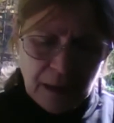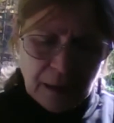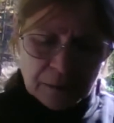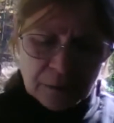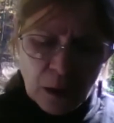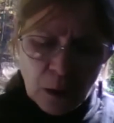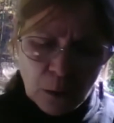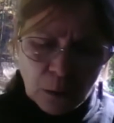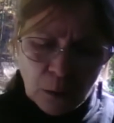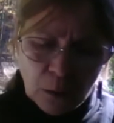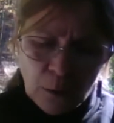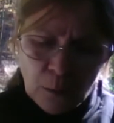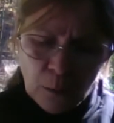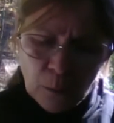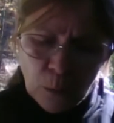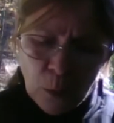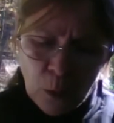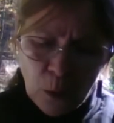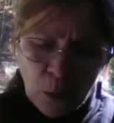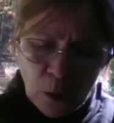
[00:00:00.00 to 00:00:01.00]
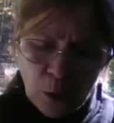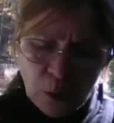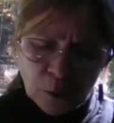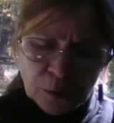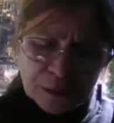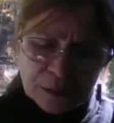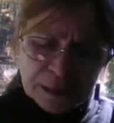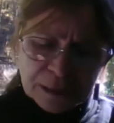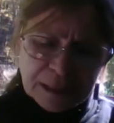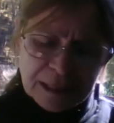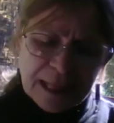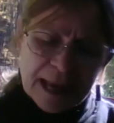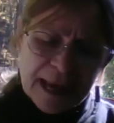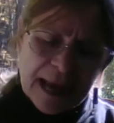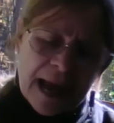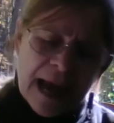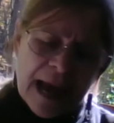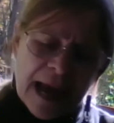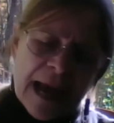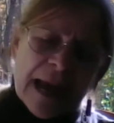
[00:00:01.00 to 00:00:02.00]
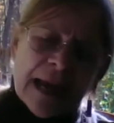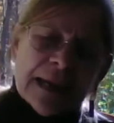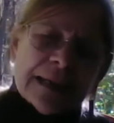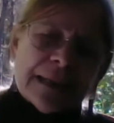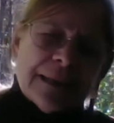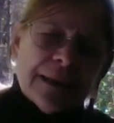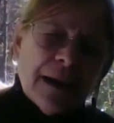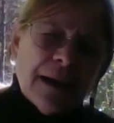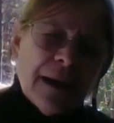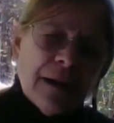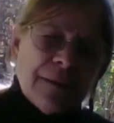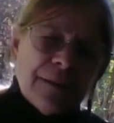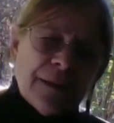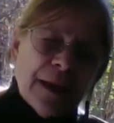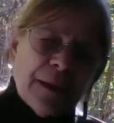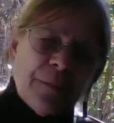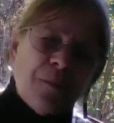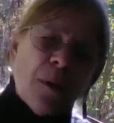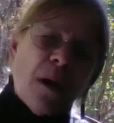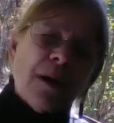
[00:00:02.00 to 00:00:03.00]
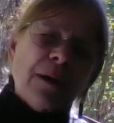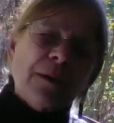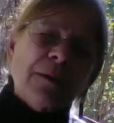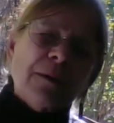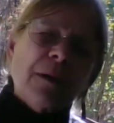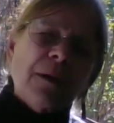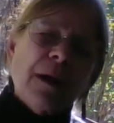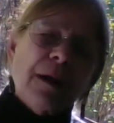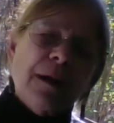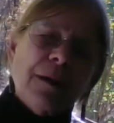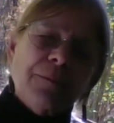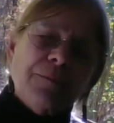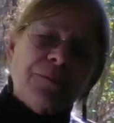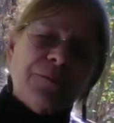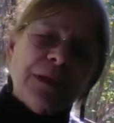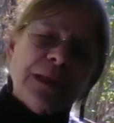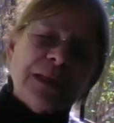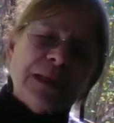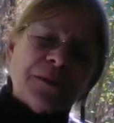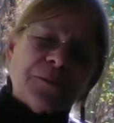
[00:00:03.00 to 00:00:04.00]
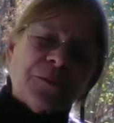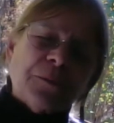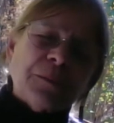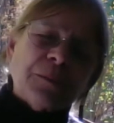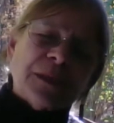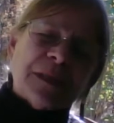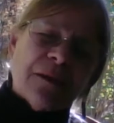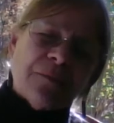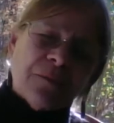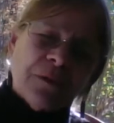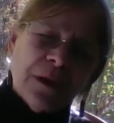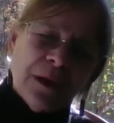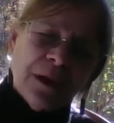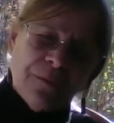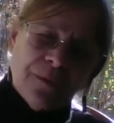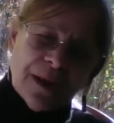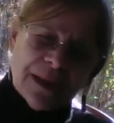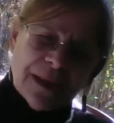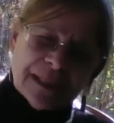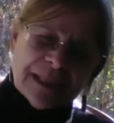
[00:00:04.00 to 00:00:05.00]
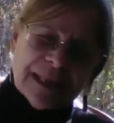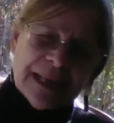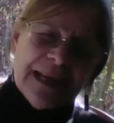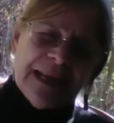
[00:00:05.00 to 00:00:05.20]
wools. They bought fleece from several of us